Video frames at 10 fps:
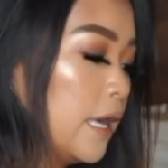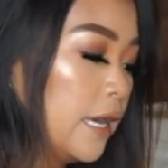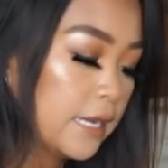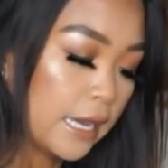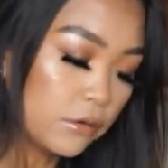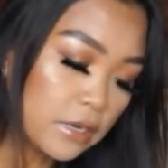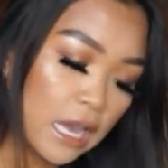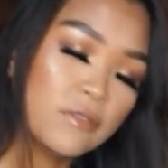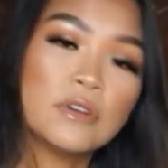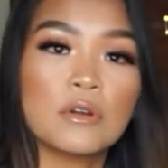And I don't
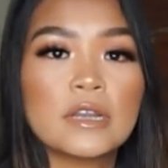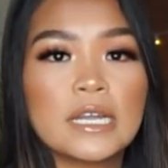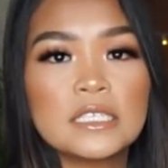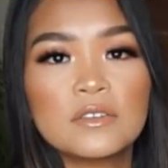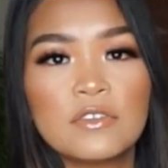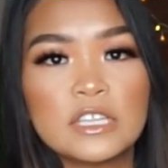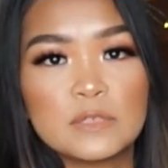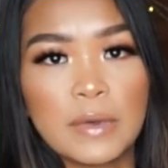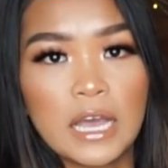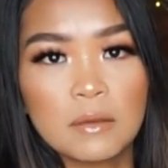have an organizer for
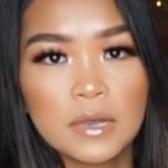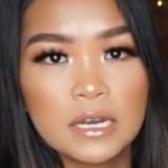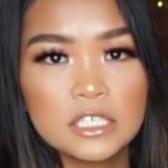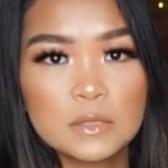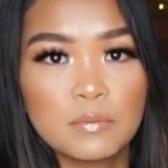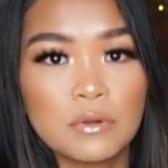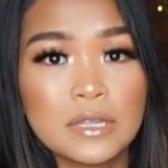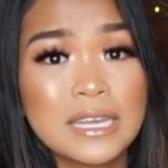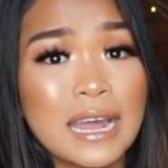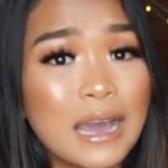this bag. I'm kind of just
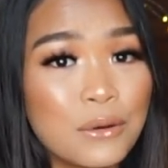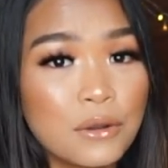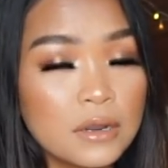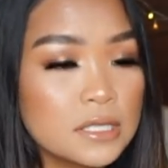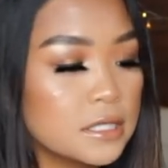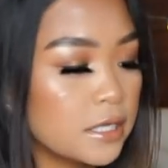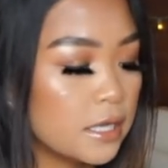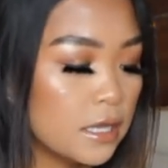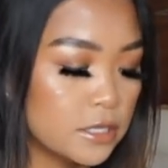pulling it out, honestly.